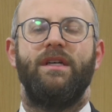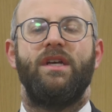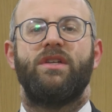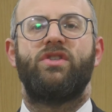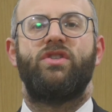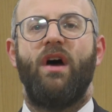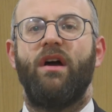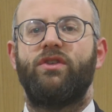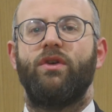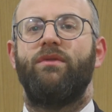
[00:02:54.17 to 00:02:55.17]

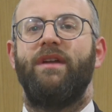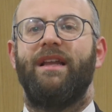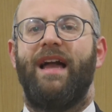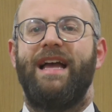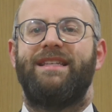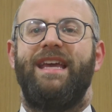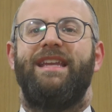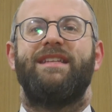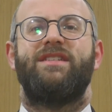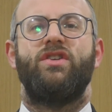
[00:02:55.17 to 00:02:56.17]
Start to realize
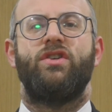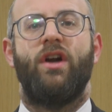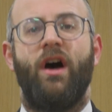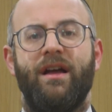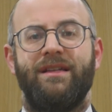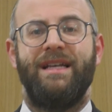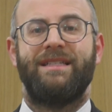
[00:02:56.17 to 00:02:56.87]
it is not